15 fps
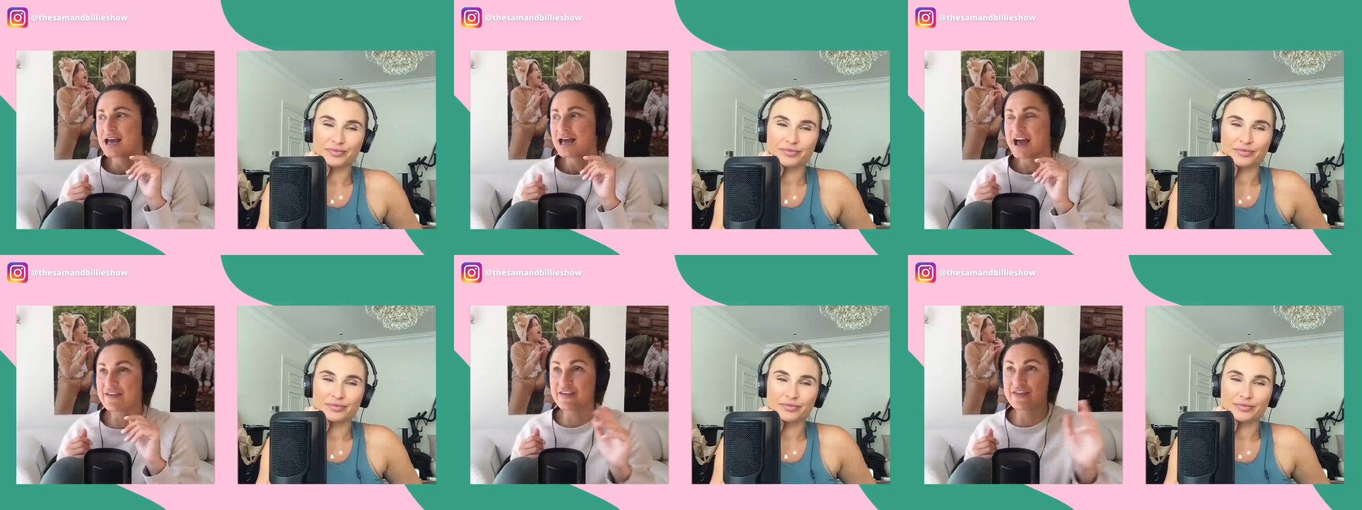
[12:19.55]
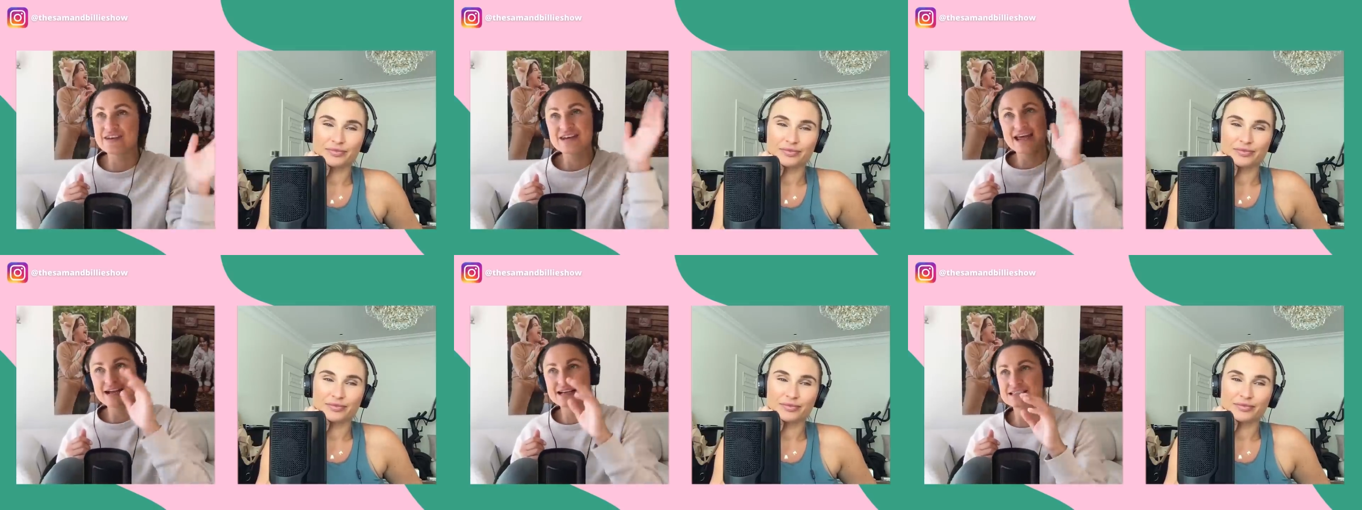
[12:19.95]
Speaker 1: And then the
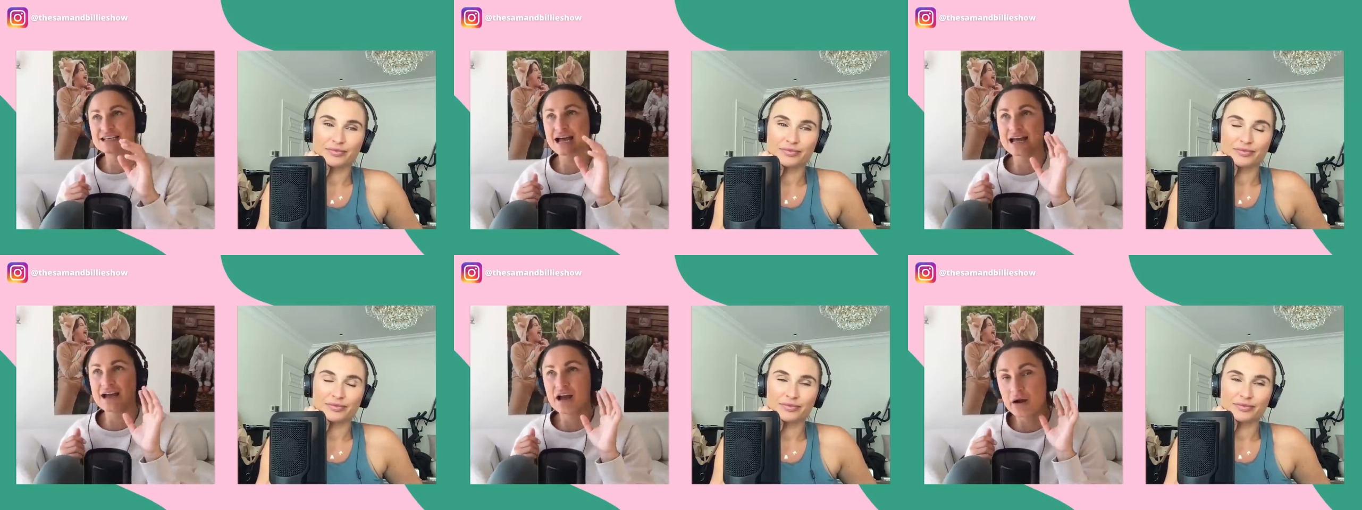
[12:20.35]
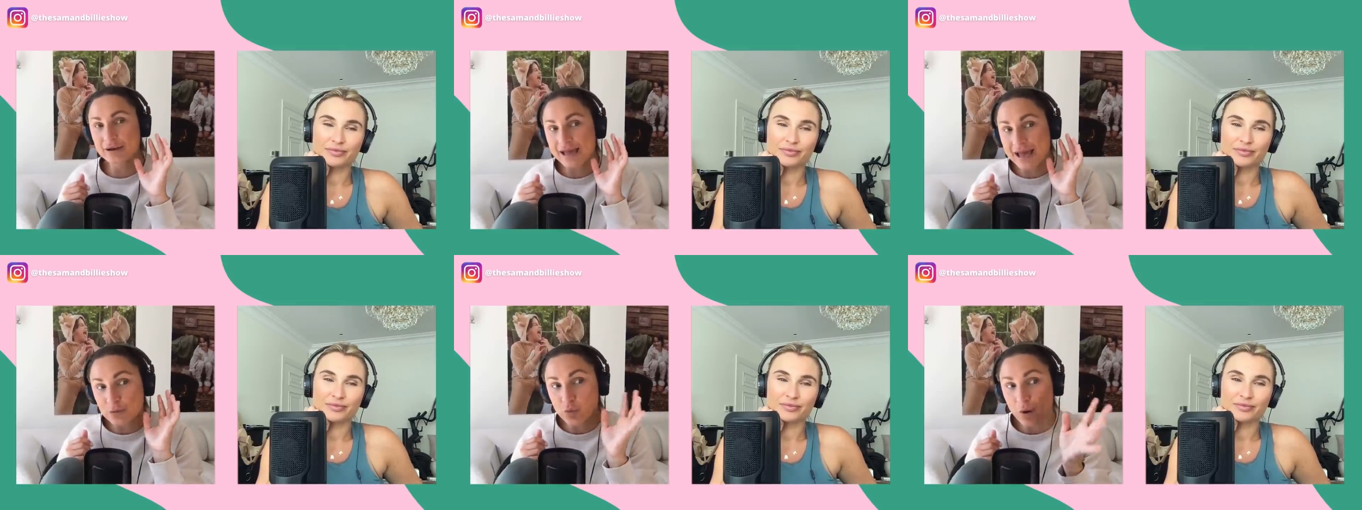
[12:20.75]
next day, I only
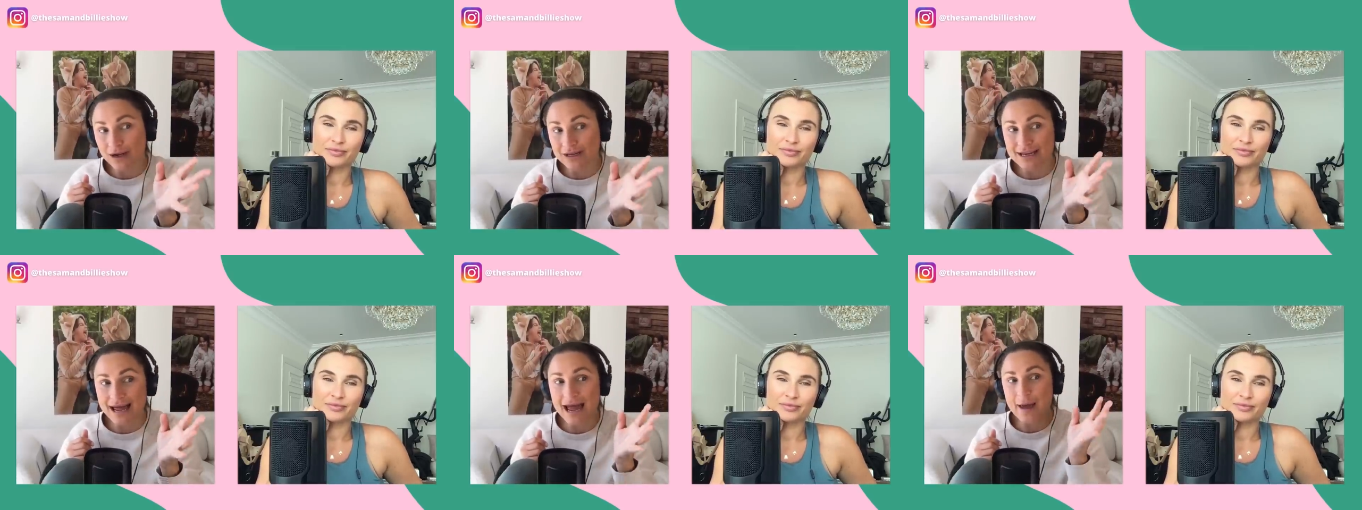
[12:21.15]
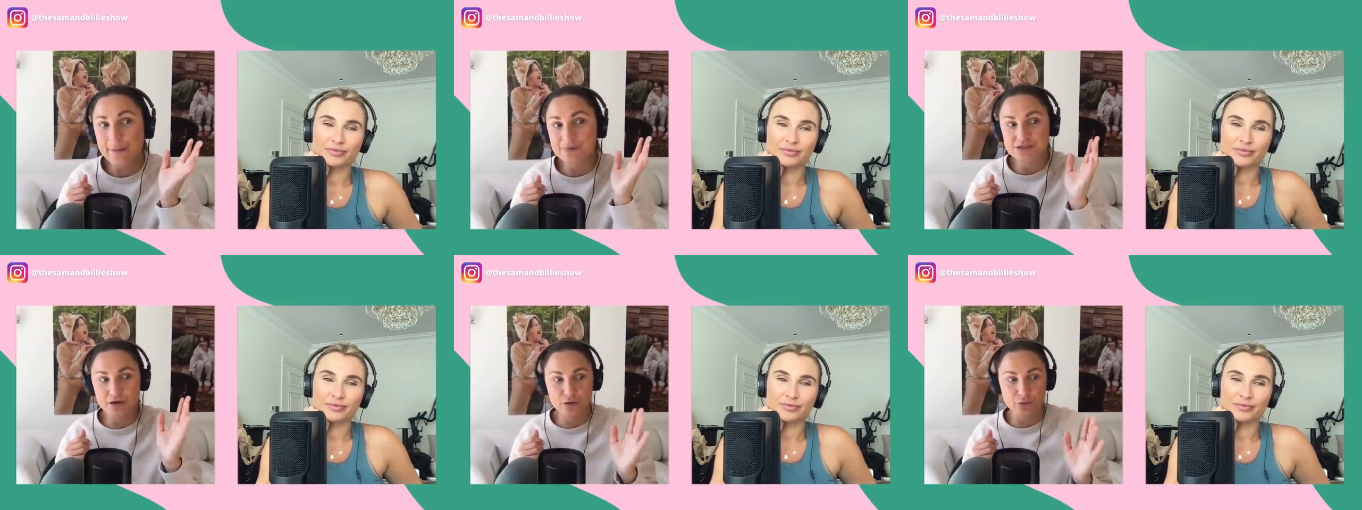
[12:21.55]
had one nap.
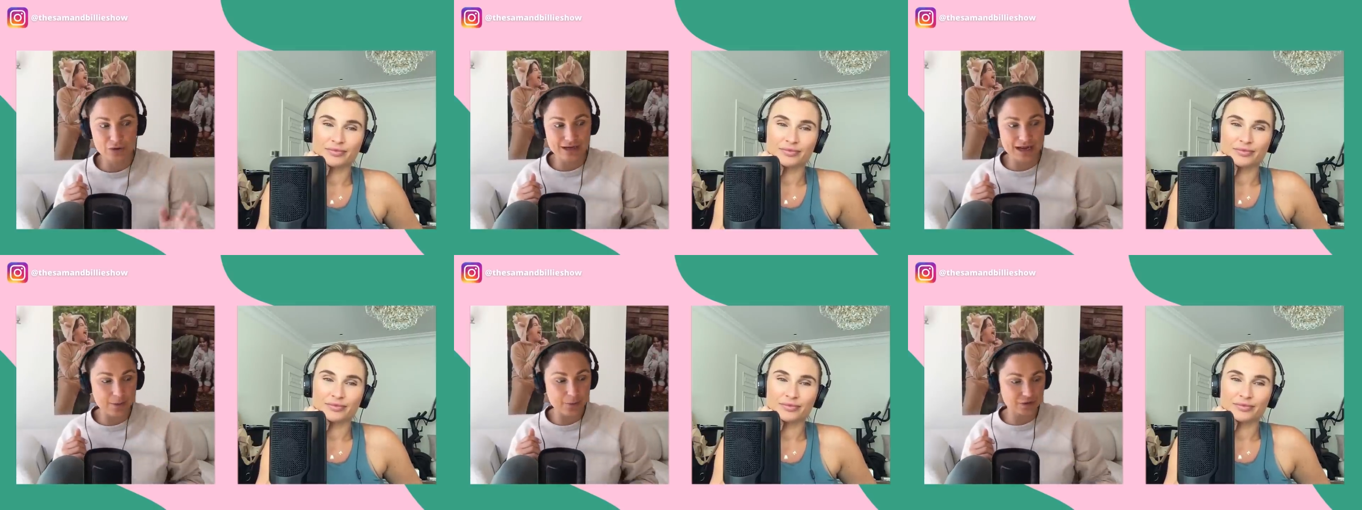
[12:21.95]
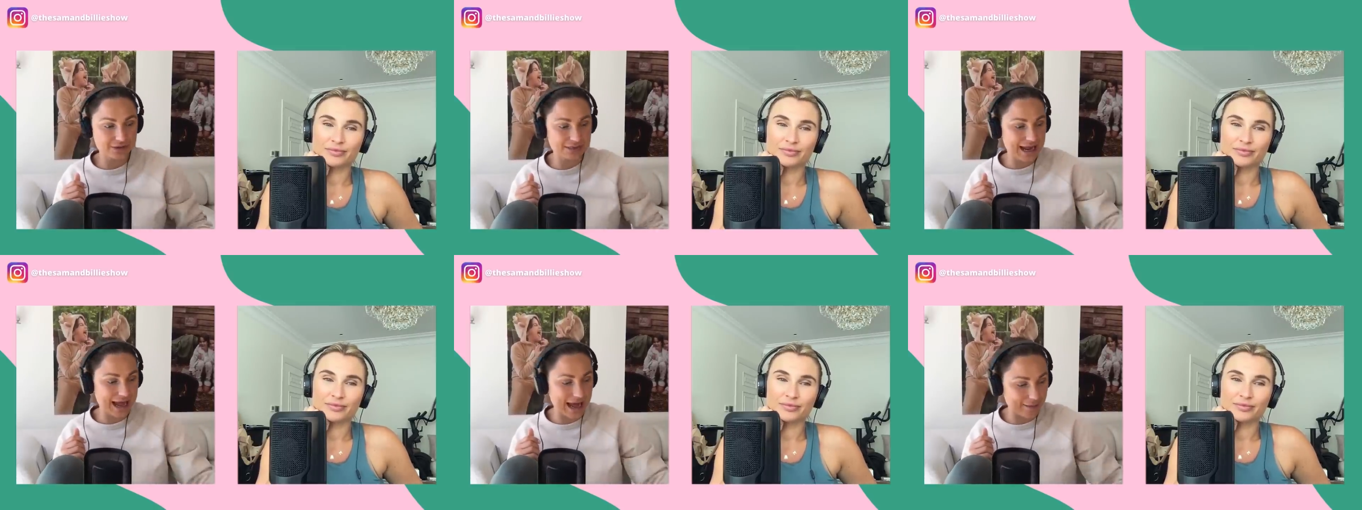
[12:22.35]
So when Edward
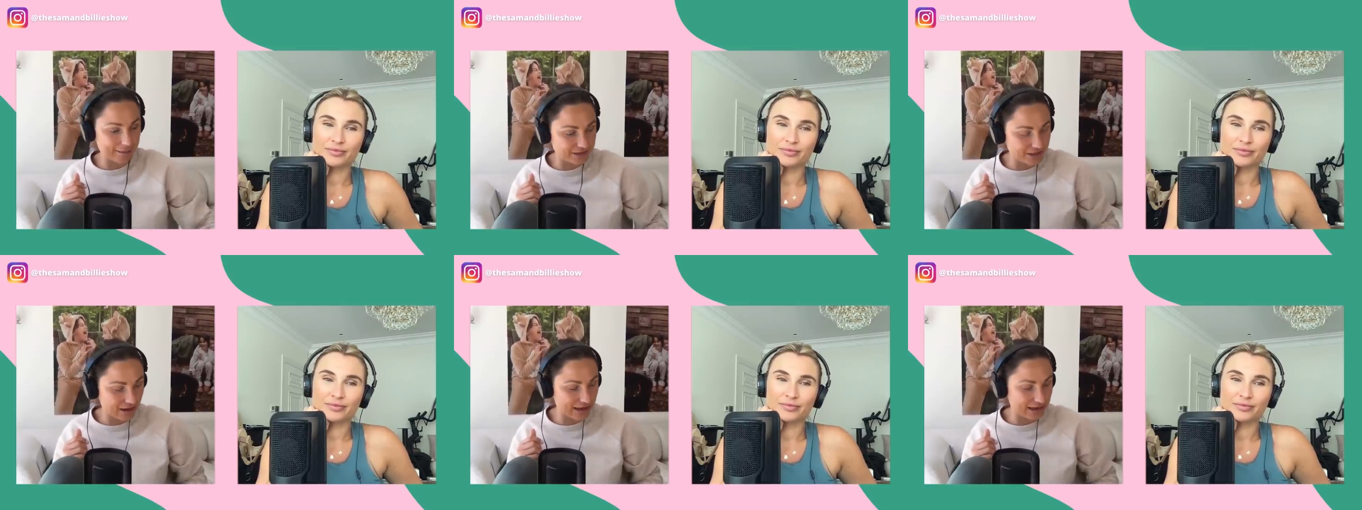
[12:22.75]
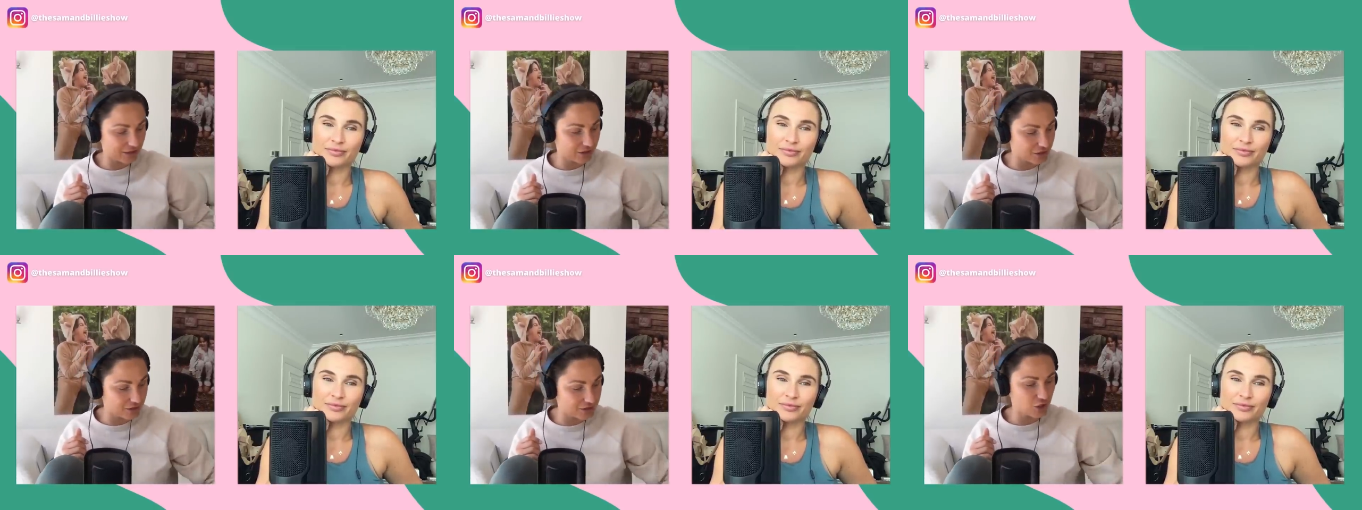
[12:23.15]
napped, I had a
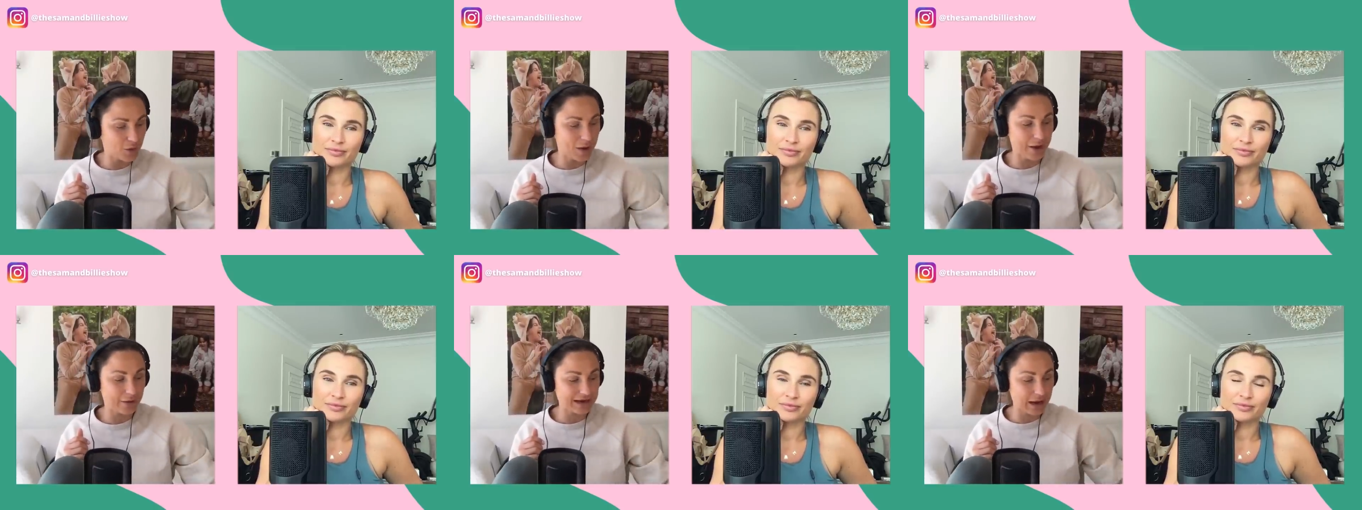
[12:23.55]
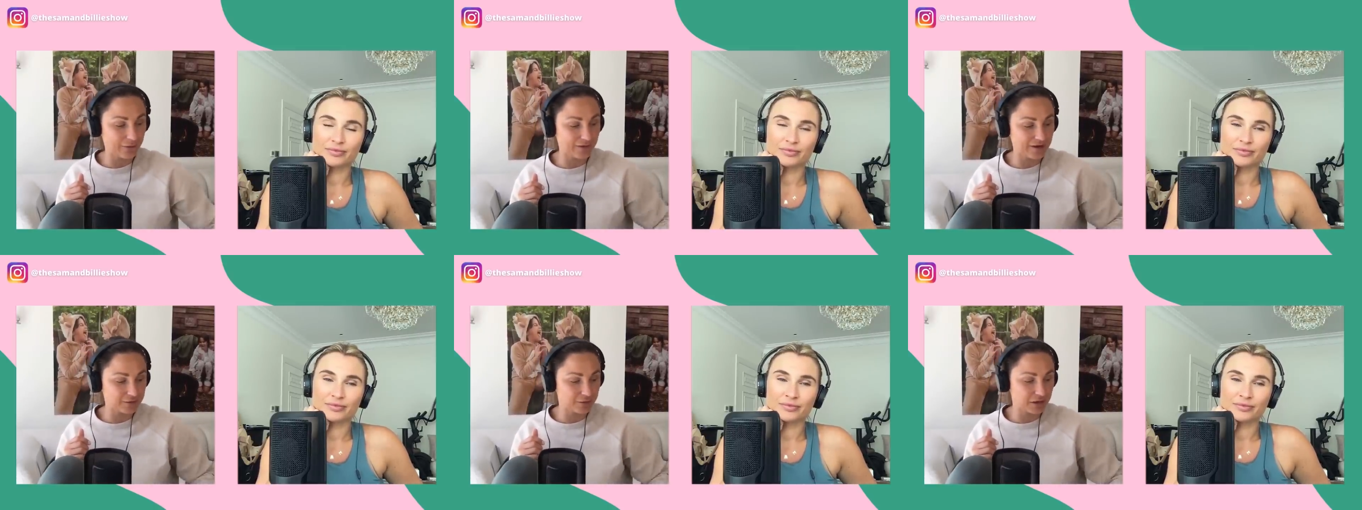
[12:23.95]
good two hour nap of
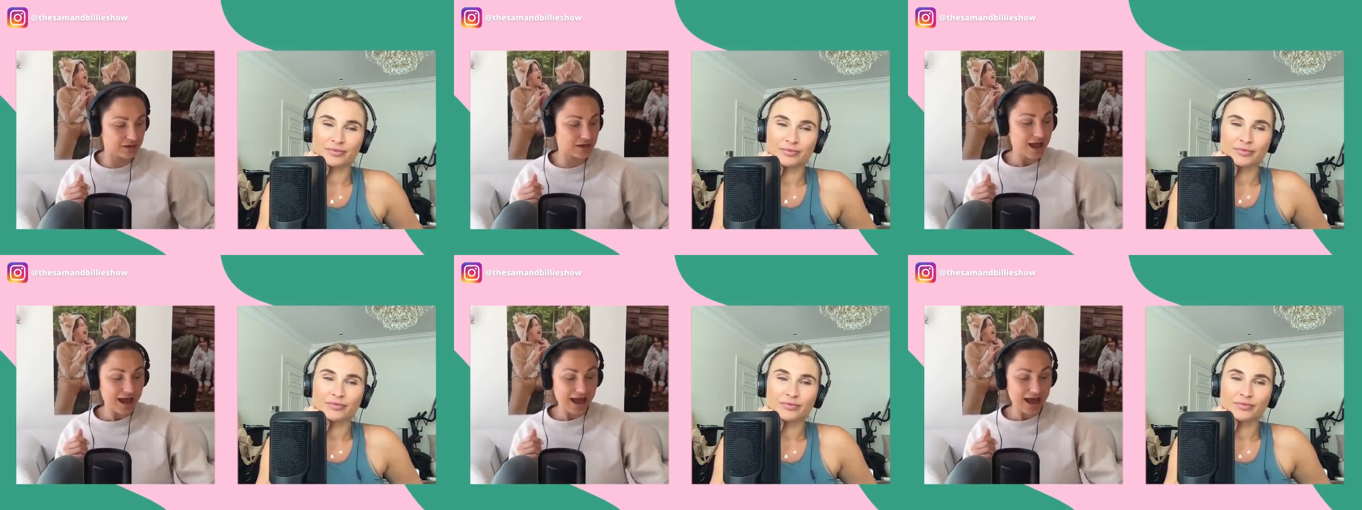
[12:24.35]
Edward.